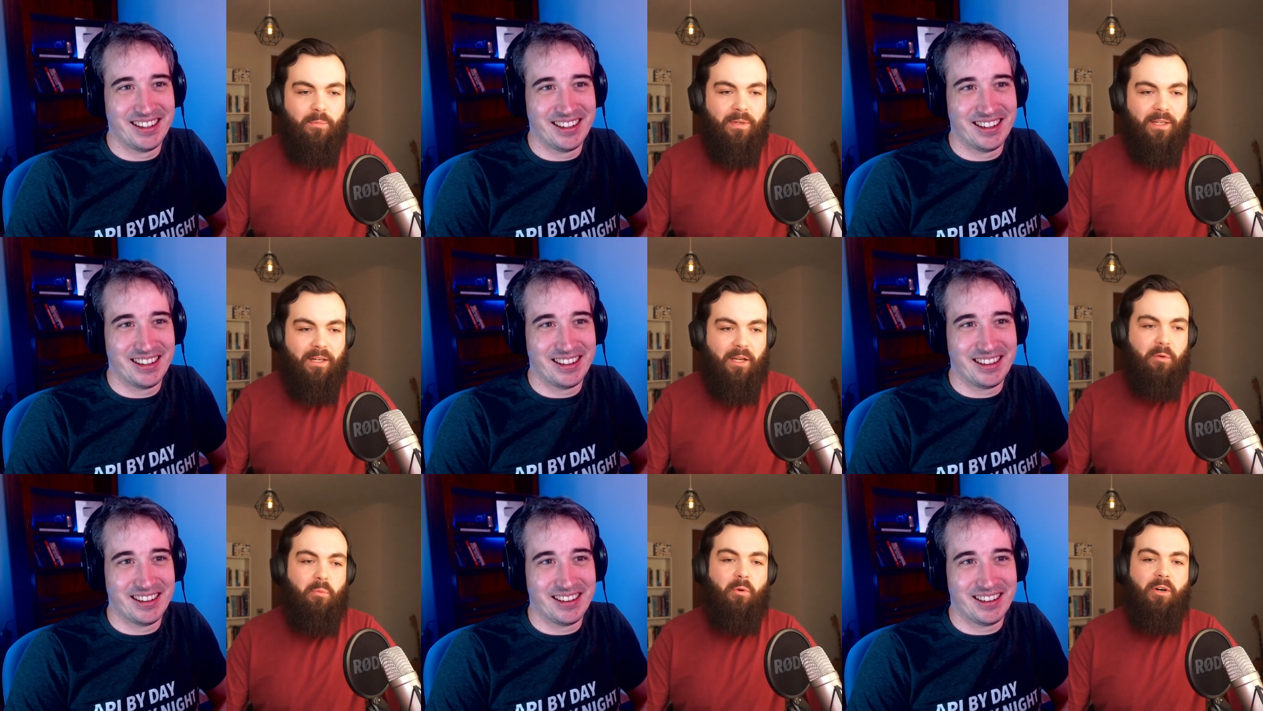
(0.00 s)
Speaker 1: would
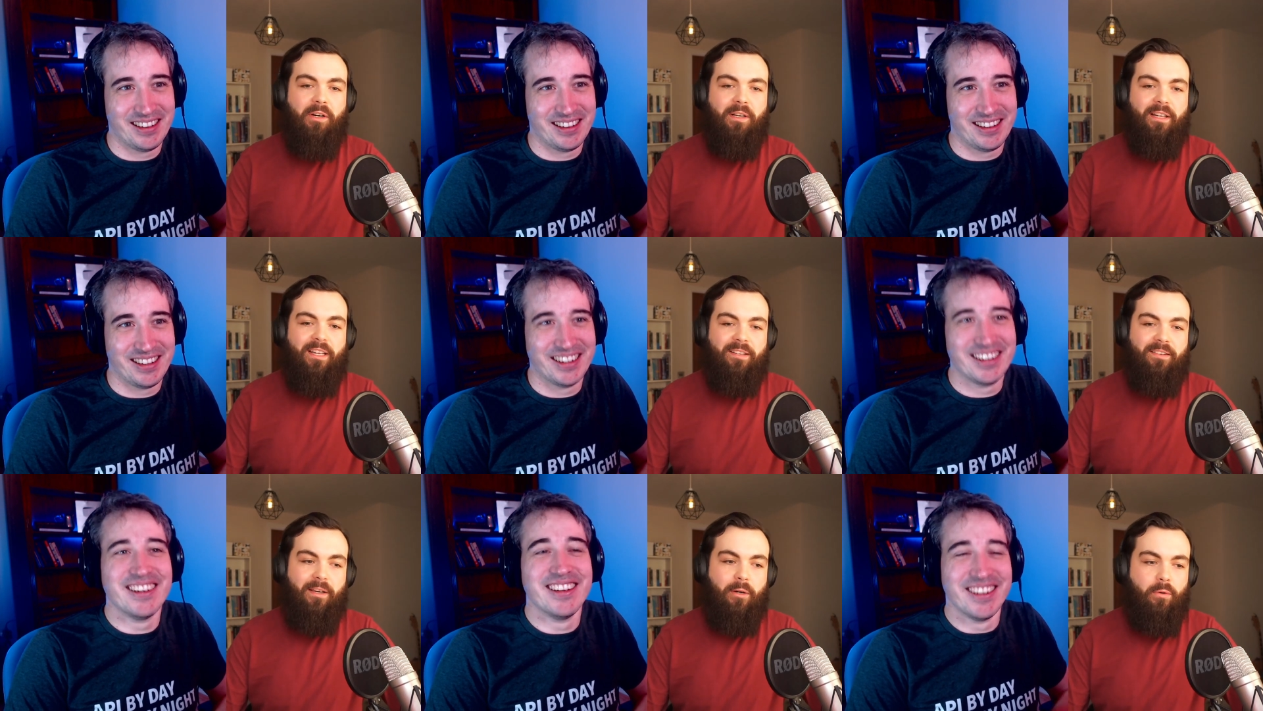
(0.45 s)
mean I'd
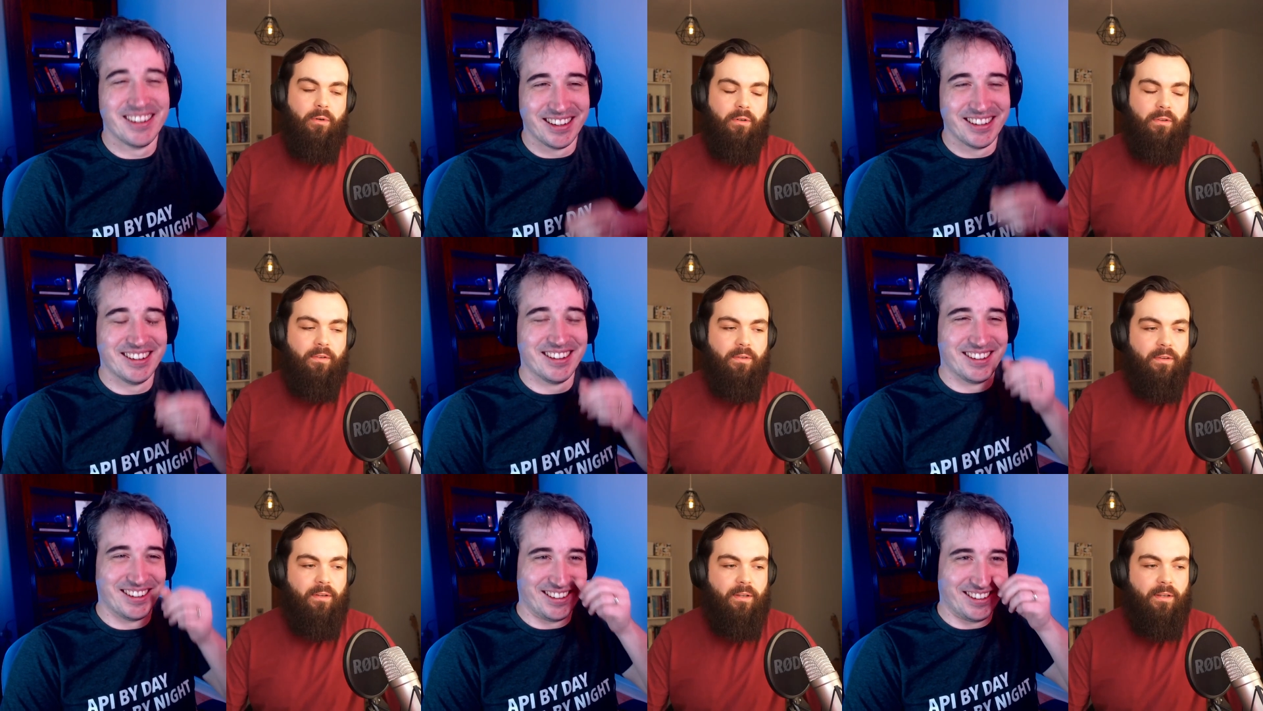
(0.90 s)
work less
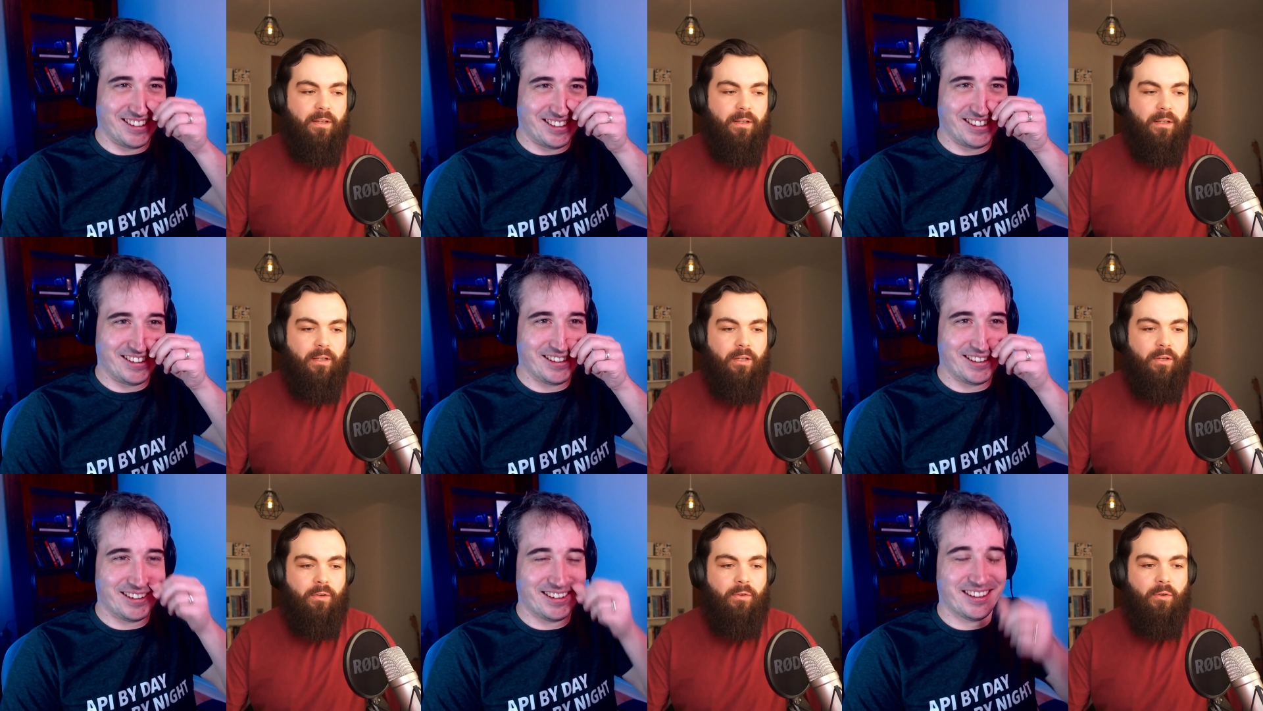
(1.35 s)
hours.
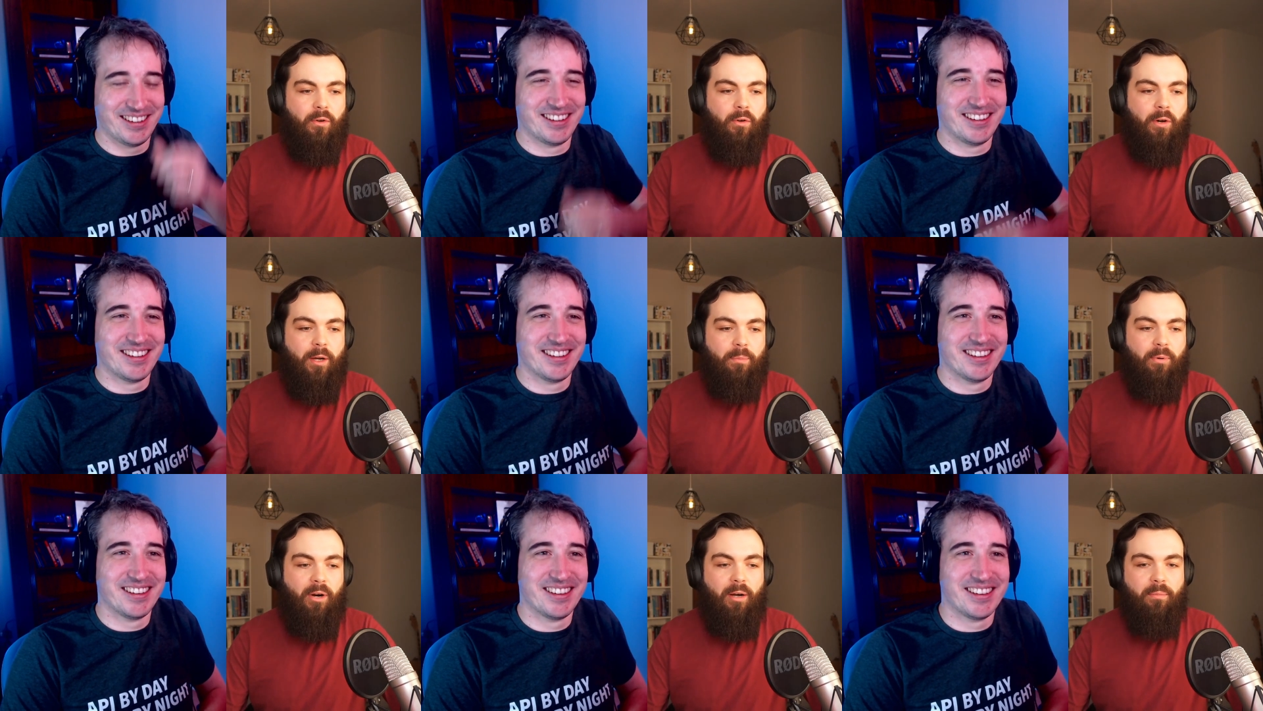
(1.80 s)

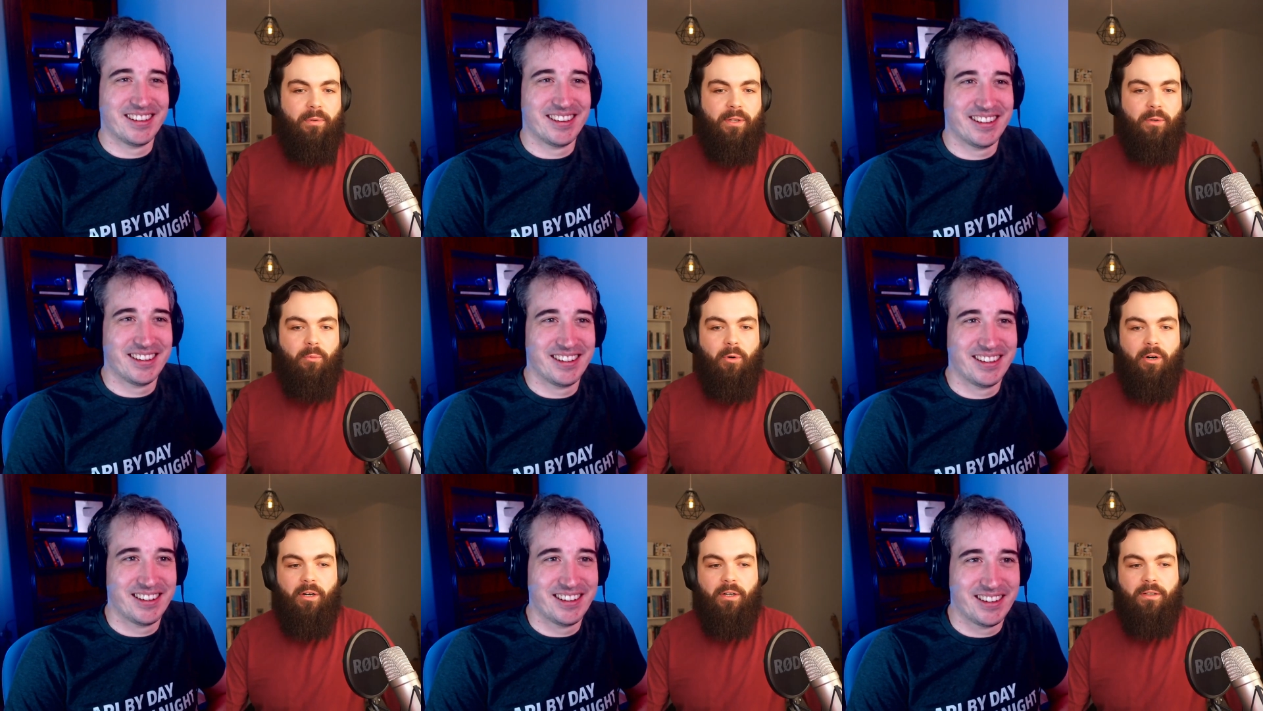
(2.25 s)
So I
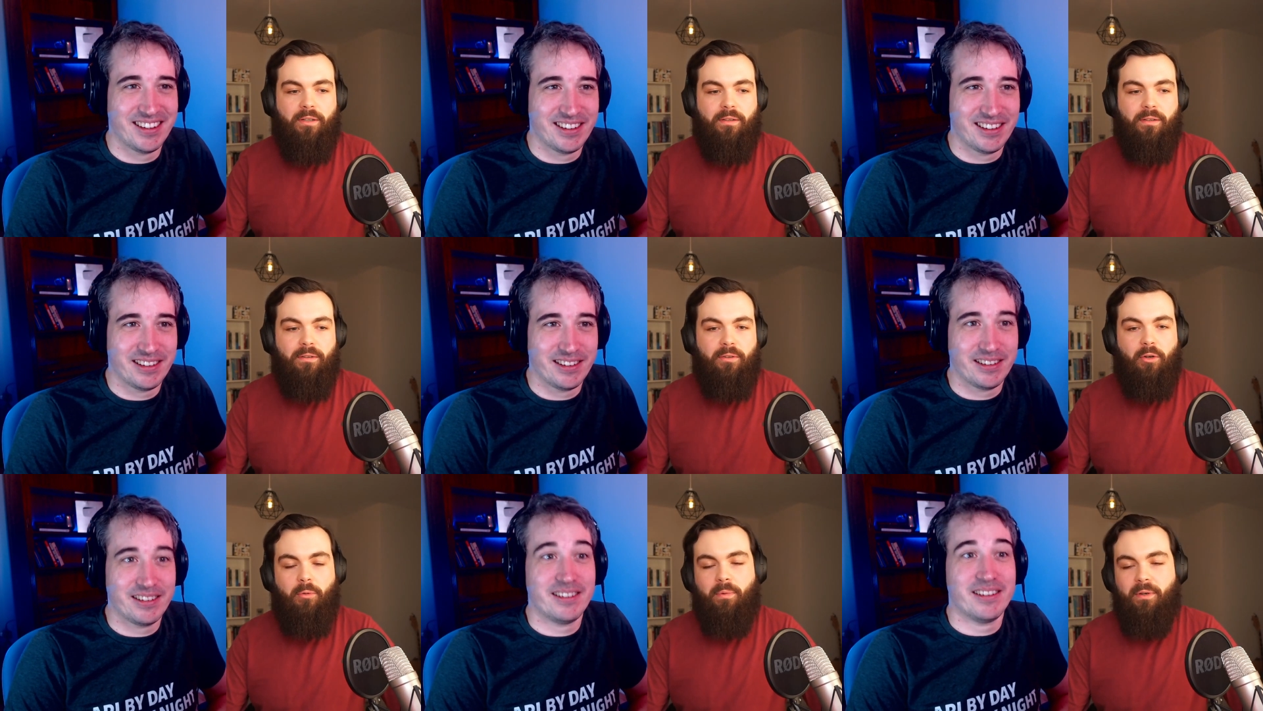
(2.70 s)
probably
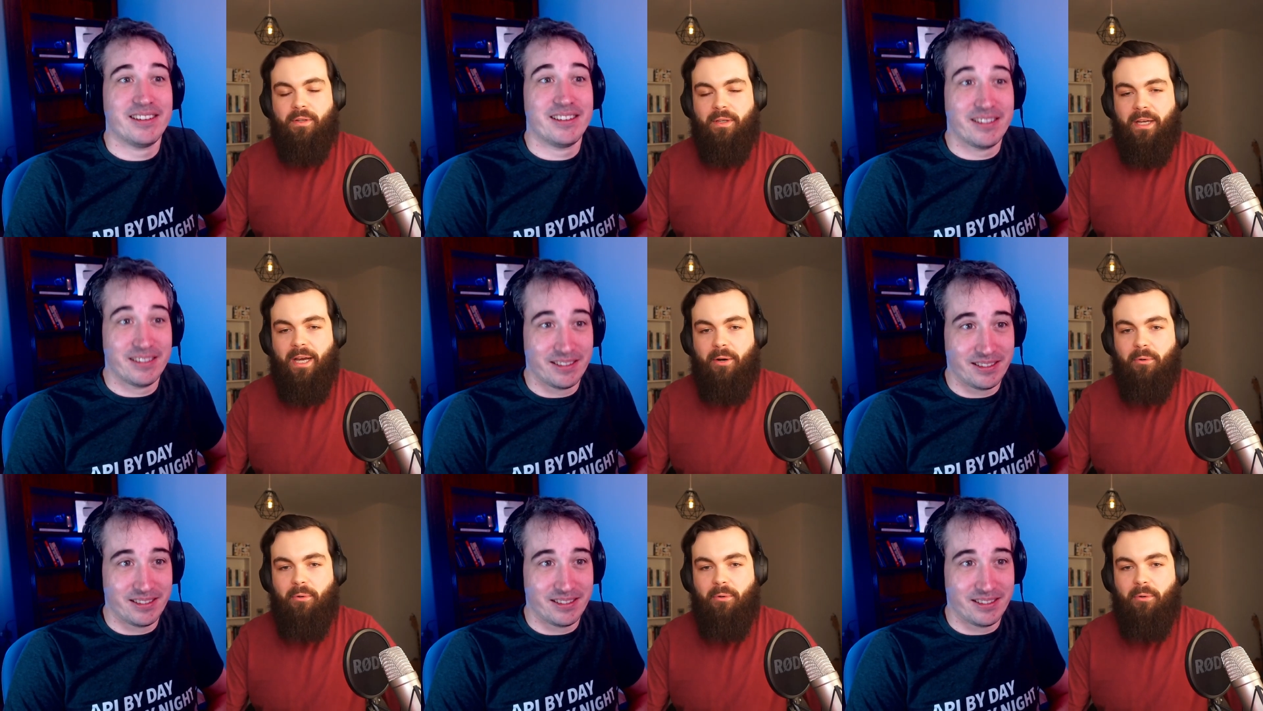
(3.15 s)
worked double the